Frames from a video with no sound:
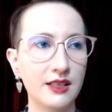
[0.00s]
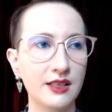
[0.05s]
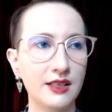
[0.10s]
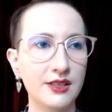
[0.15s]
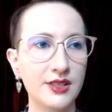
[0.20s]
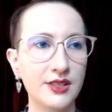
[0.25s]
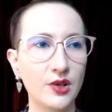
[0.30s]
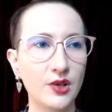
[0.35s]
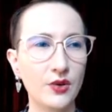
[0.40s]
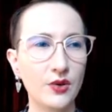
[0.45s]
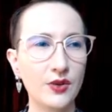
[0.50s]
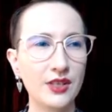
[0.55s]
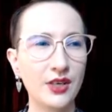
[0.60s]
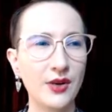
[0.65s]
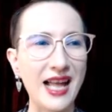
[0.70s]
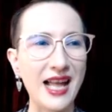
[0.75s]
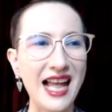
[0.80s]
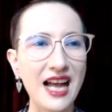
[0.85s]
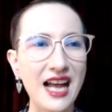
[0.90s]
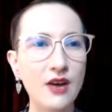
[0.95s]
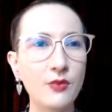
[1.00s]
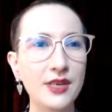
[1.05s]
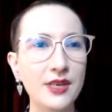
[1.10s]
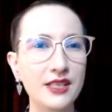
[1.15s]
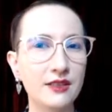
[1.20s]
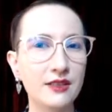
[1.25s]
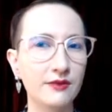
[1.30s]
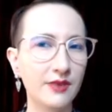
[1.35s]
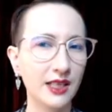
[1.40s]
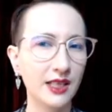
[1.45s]
So, you know, how we
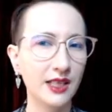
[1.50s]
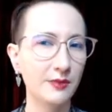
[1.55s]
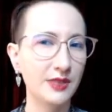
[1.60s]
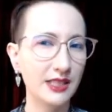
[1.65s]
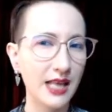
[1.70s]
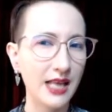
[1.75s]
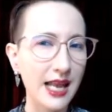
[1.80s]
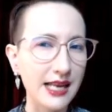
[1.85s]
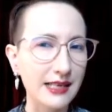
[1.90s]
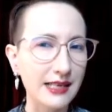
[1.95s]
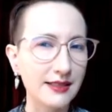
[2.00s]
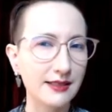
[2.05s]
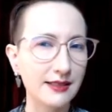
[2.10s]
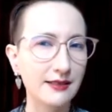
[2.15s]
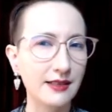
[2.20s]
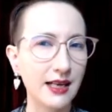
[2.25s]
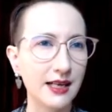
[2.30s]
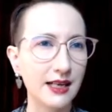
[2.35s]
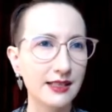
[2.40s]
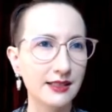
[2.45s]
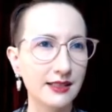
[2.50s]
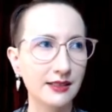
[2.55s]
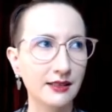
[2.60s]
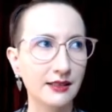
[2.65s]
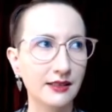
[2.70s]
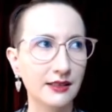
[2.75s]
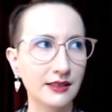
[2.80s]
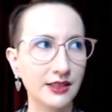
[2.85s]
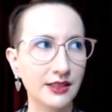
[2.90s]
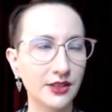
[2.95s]
develop taste as
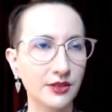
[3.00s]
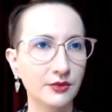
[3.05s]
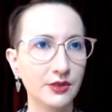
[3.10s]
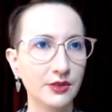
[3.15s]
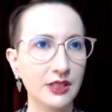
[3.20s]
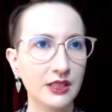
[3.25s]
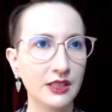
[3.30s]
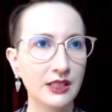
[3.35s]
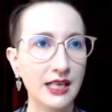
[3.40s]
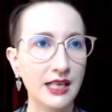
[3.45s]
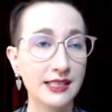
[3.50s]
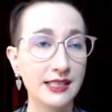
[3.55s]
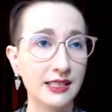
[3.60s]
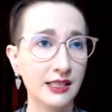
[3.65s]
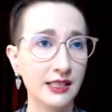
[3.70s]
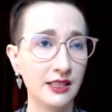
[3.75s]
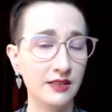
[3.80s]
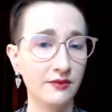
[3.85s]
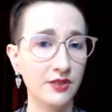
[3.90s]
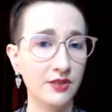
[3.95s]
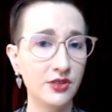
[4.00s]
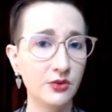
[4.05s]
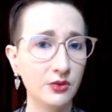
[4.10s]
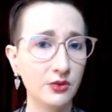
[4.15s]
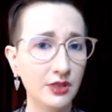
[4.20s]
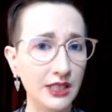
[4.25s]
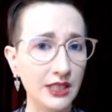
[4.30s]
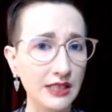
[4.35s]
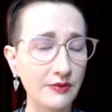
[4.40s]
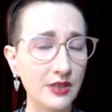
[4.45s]
a, you know, as an individual
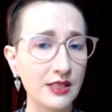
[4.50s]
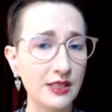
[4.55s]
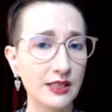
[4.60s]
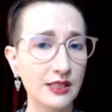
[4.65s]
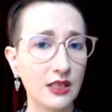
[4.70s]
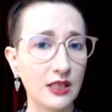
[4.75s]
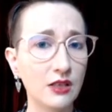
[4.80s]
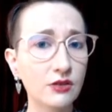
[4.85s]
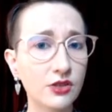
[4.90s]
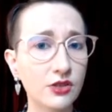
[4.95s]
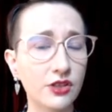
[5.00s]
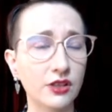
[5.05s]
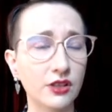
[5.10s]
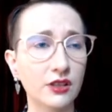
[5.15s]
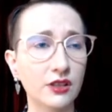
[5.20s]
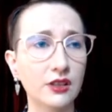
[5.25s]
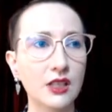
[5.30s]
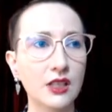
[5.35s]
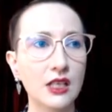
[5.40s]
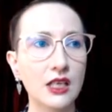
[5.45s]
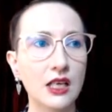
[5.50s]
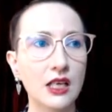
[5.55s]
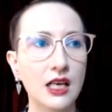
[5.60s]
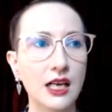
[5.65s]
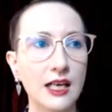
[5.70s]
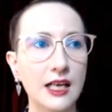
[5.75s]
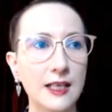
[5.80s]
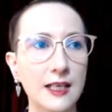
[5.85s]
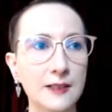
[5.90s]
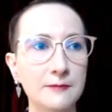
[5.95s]
and even as a culture,
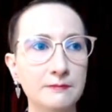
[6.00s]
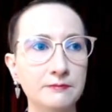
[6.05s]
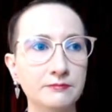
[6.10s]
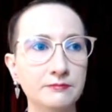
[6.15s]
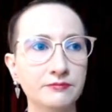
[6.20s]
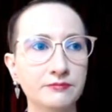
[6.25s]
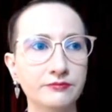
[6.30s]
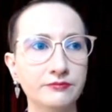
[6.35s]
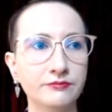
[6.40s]
um,